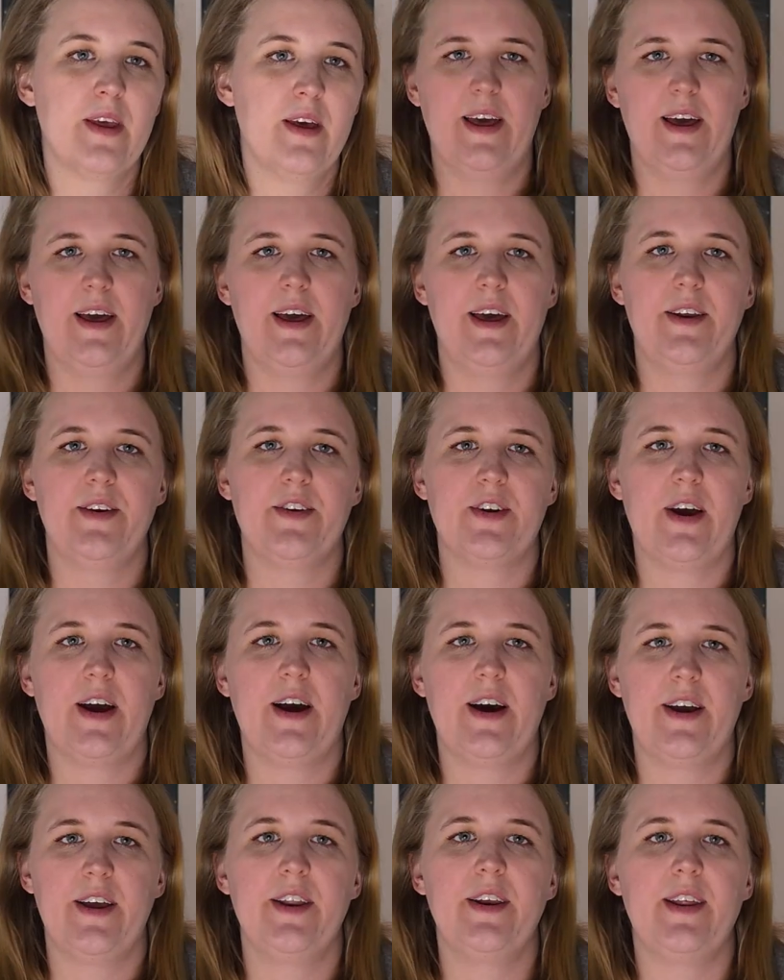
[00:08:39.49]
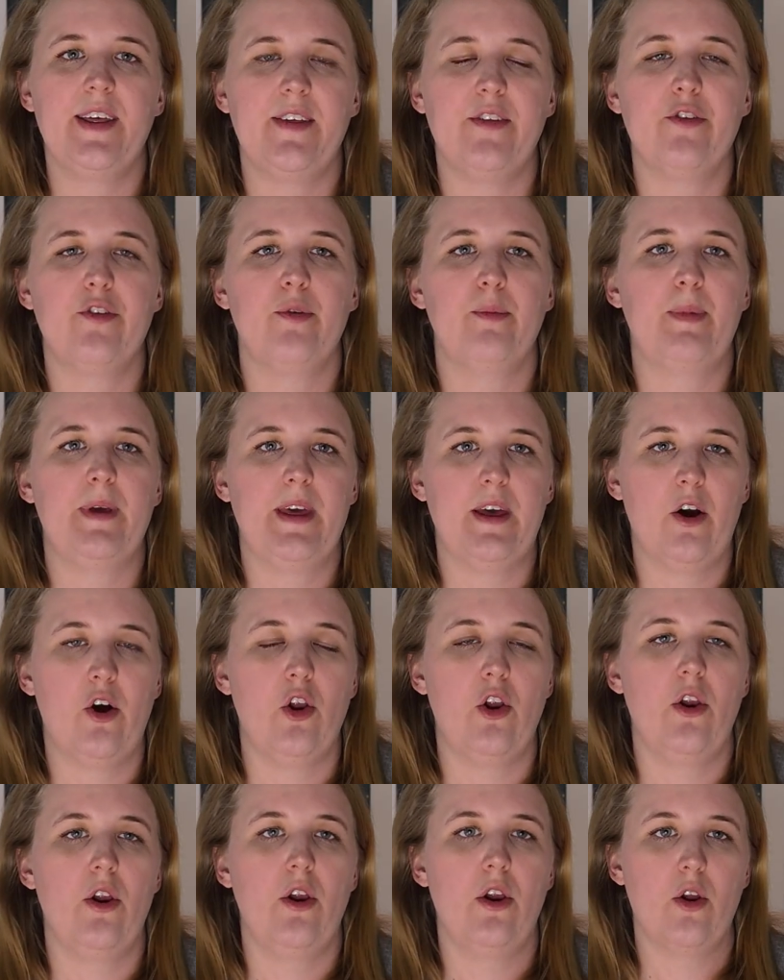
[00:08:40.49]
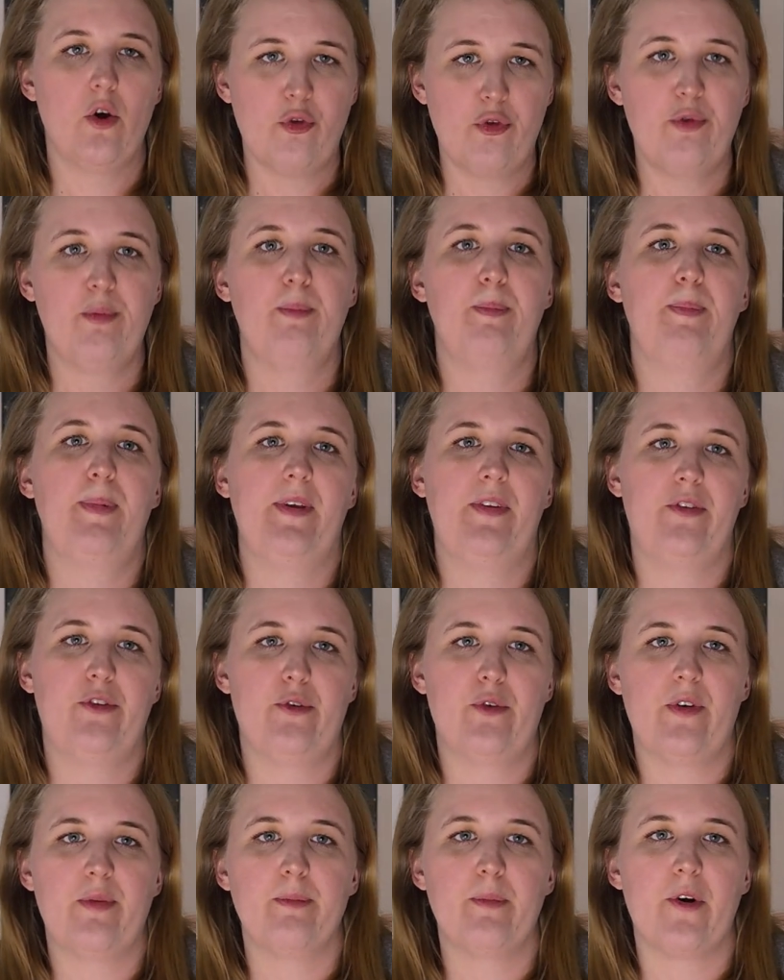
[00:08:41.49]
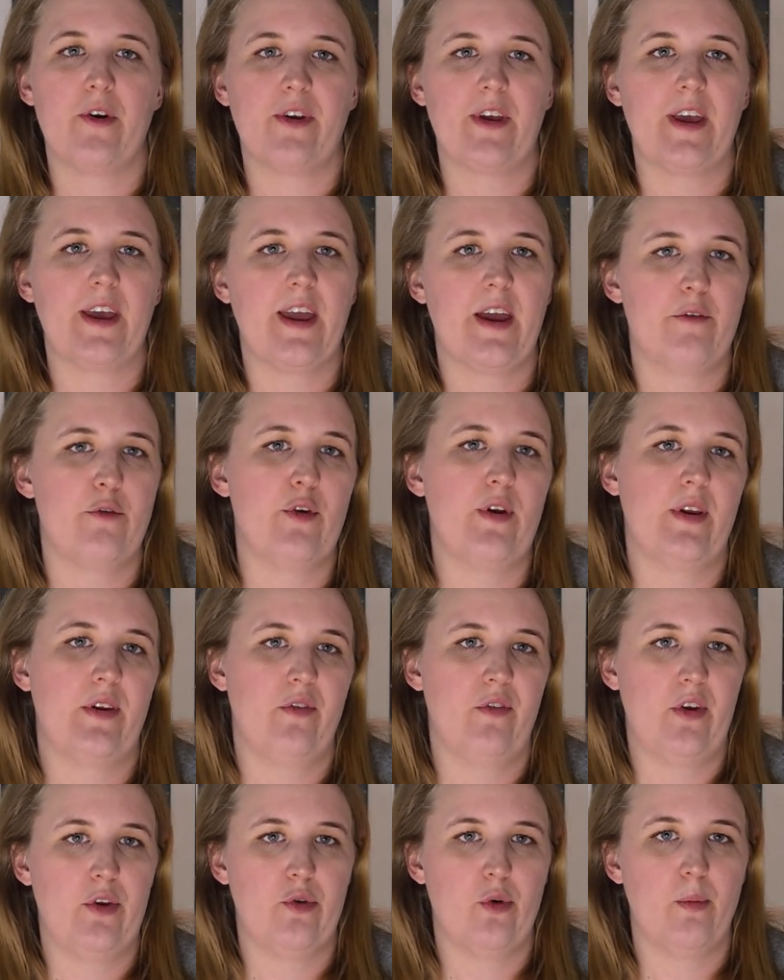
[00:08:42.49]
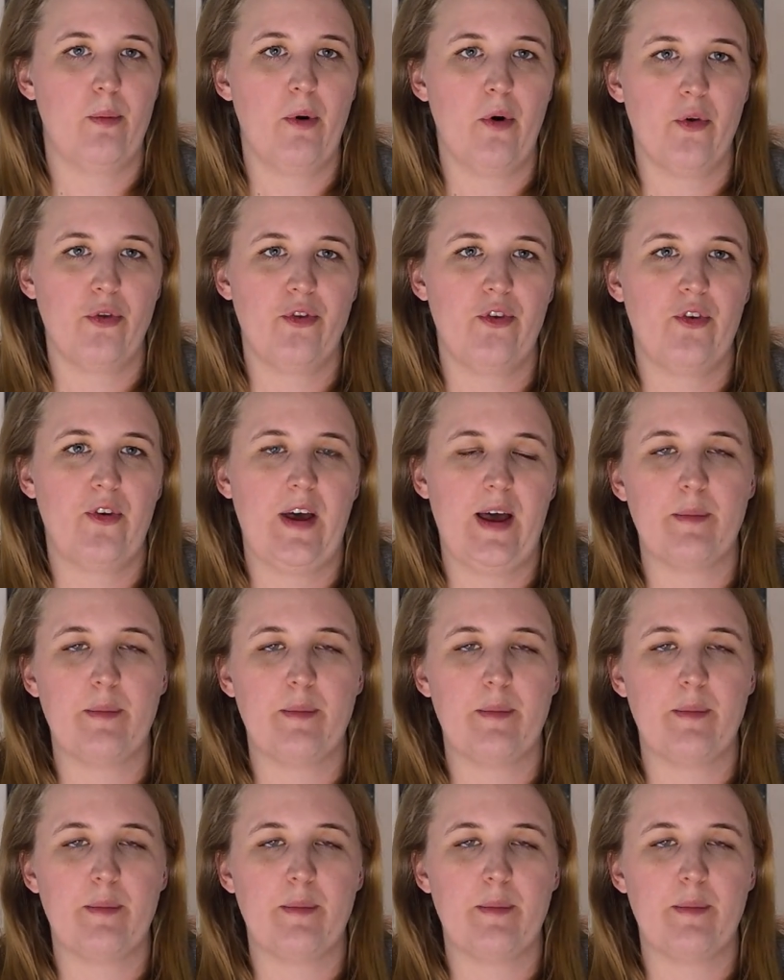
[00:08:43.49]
And I need to be a lot better at marking every individual pot.